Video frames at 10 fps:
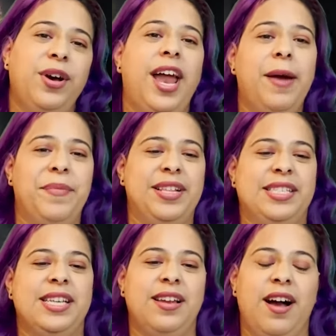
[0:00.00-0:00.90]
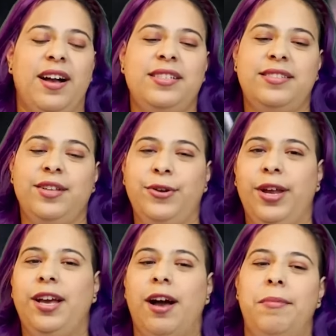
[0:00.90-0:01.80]
happens. It knocks the
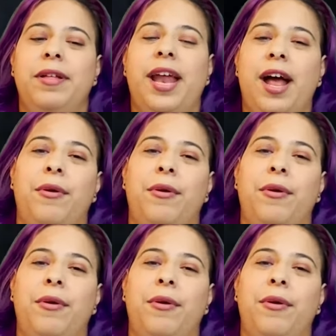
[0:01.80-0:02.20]
Green Goblin out,